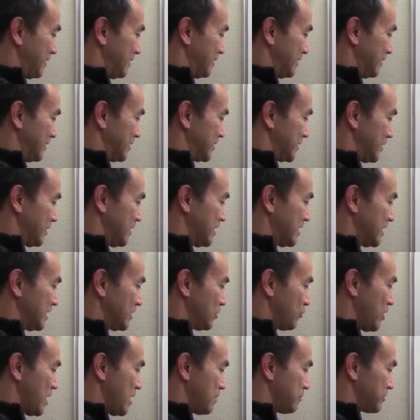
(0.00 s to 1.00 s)
So another
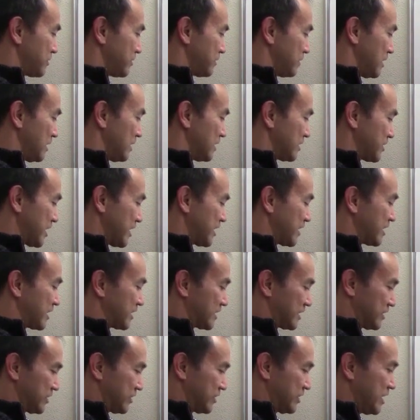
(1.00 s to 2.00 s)
way of understanding it,
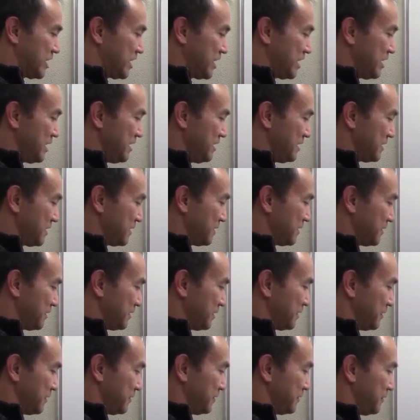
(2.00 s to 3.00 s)
C
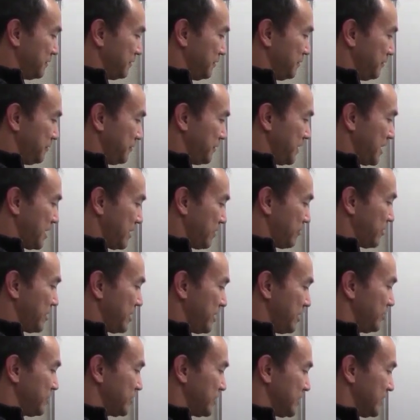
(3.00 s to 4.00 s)

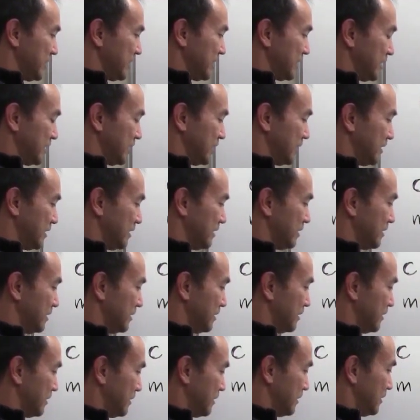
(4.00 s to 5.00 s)
varies
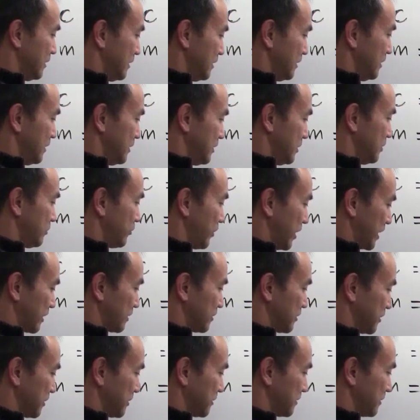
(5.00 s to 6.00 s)
directly